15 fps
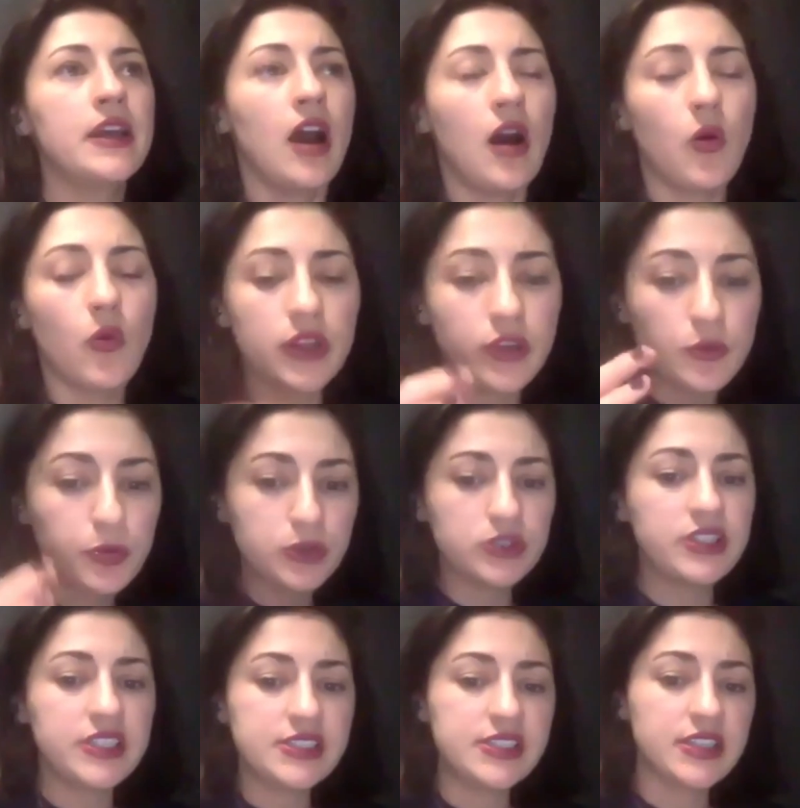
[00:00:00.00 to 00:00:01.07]
when you put
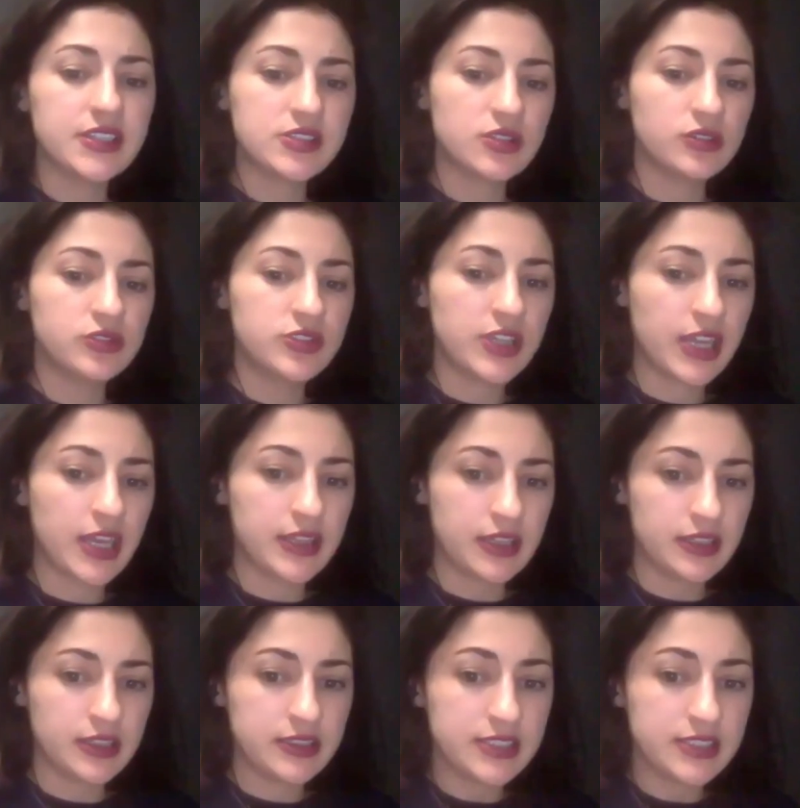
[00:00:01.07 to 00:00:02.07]
these things all together,